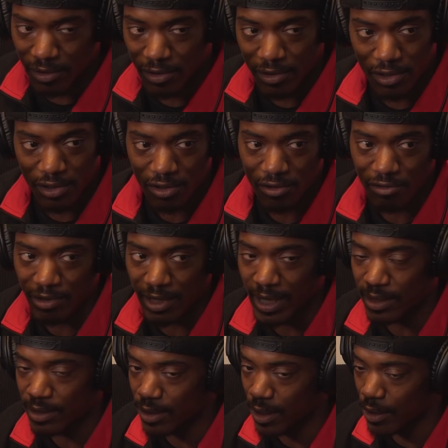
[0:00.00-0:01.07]
Just
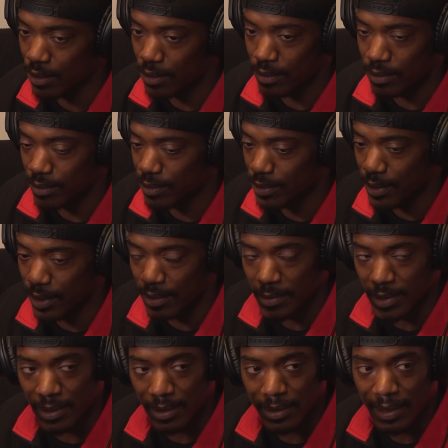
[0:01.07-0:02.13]
create something, you get
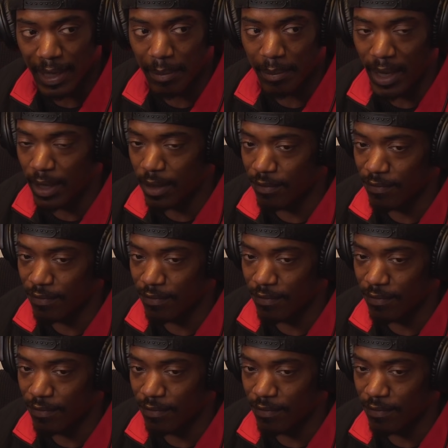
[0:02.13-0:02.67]
me? That man can